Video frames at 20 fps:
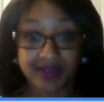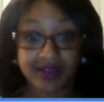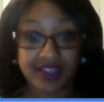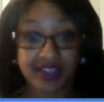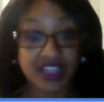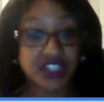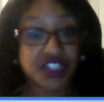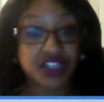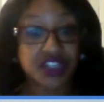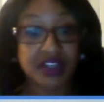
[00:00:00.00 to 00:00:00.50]
They
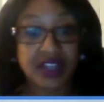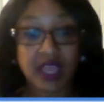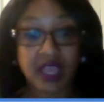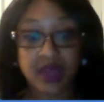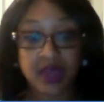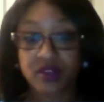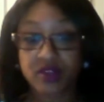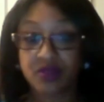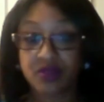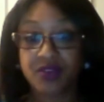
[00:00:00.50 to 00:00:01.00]
shouldn't
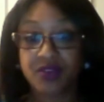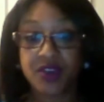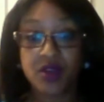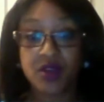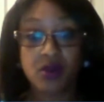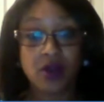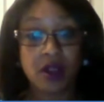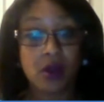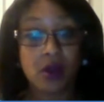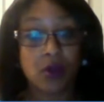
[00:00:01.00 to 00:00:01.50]
have to
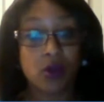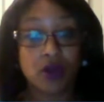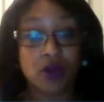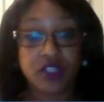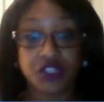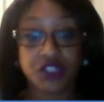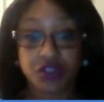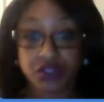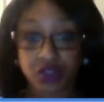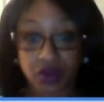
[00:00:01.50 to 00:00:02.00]
figure out
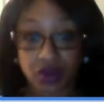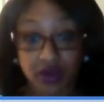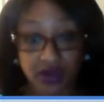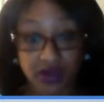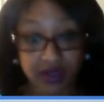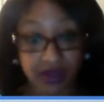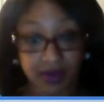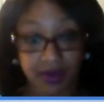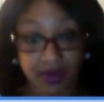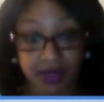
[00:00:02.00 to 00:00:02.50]
what you're
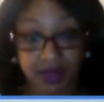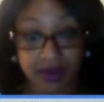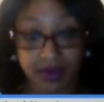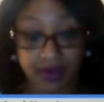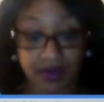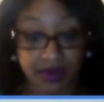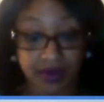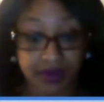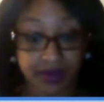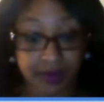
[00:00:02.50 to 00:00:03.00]
talking about.
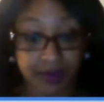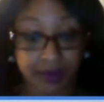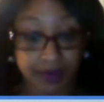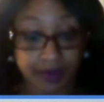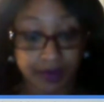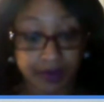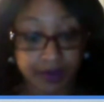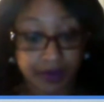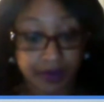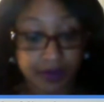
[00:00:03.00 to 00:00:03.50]

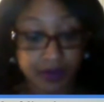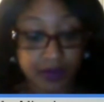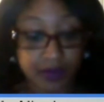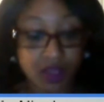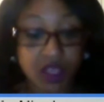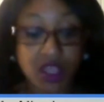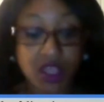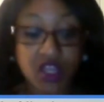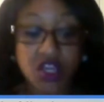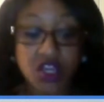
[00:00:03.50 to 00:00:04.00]

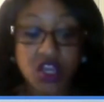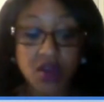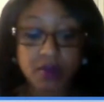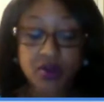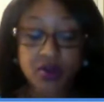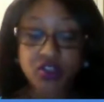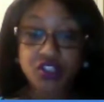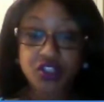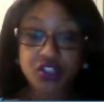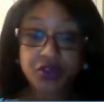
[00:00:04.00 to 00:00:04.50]

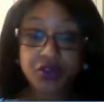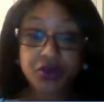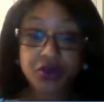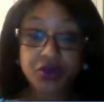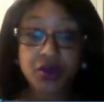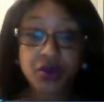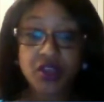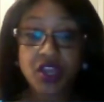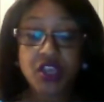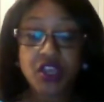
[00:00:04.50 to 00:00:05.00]
Number
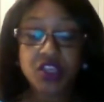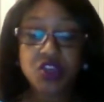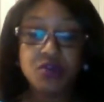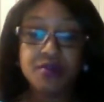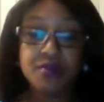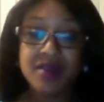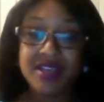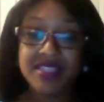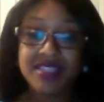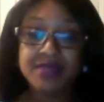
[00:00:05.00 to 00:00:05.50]
two, you
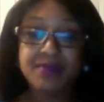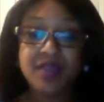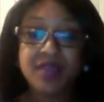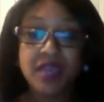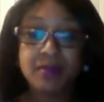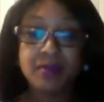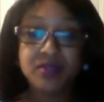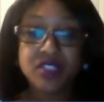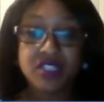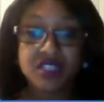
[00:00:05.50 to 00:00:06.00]
must be
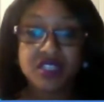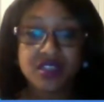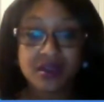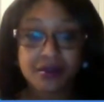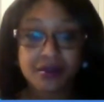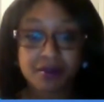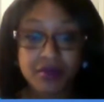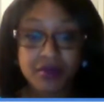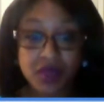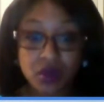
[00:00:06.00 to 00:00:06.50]
able to
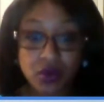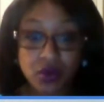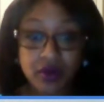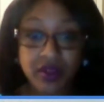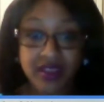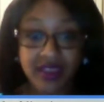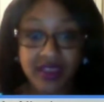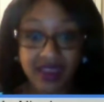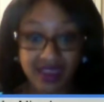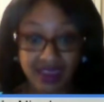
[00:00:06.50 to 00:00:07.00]

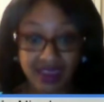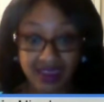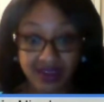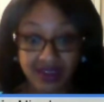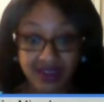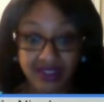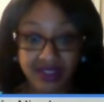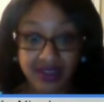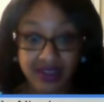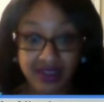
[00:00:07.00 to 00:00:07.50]

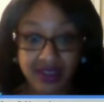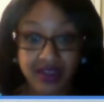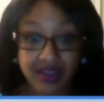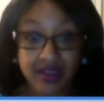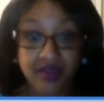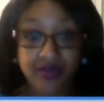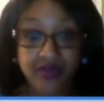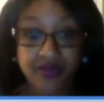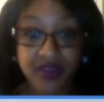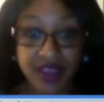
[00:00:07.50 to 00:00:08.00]
communicate
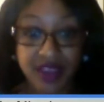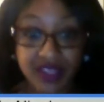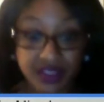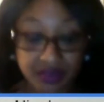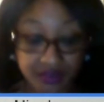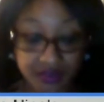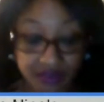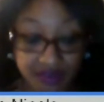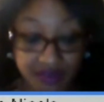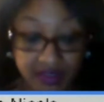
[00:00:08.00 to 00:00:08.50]

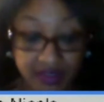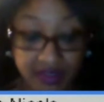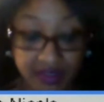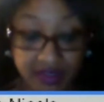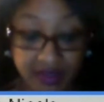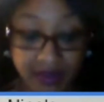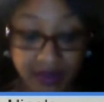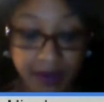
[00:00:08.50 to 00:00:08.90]
effectively.